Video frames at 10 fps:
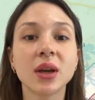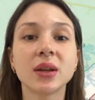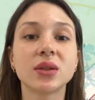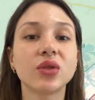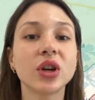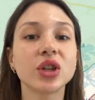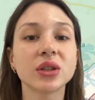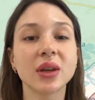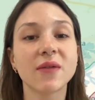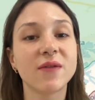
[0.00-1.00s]
The
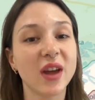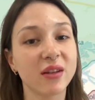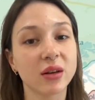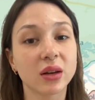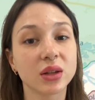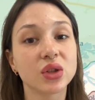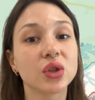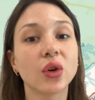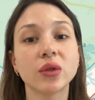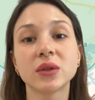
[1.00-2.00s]
Russians are very
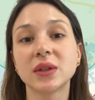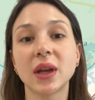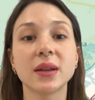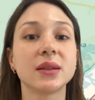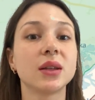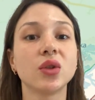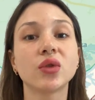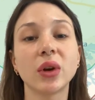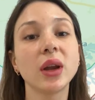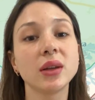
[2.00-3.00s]
concerned that the
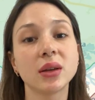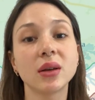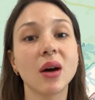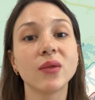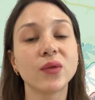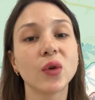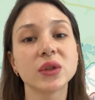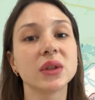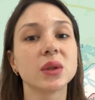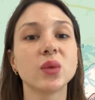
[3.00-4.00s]
Ukrainian armed
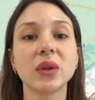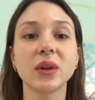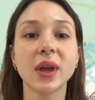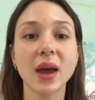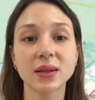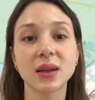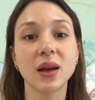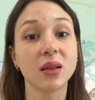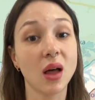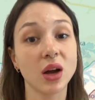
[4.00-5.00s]
forces will gather
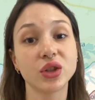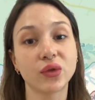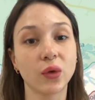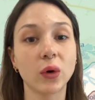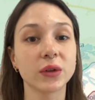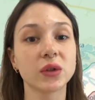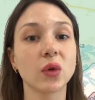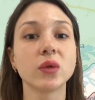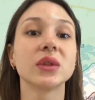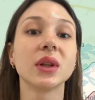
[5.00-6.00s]
a large force
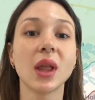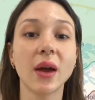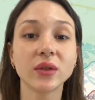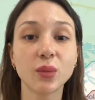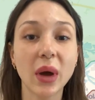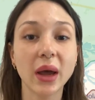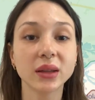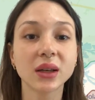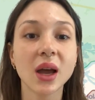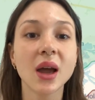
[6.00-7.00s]
on the left
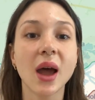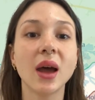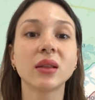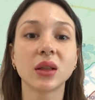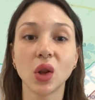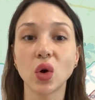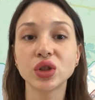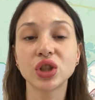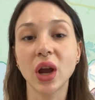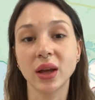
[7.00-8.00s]
bank and
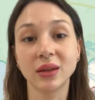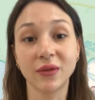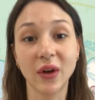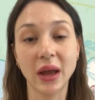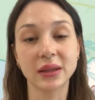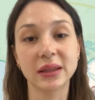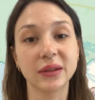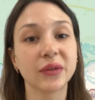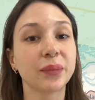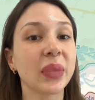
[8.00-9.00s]
launch an offensive.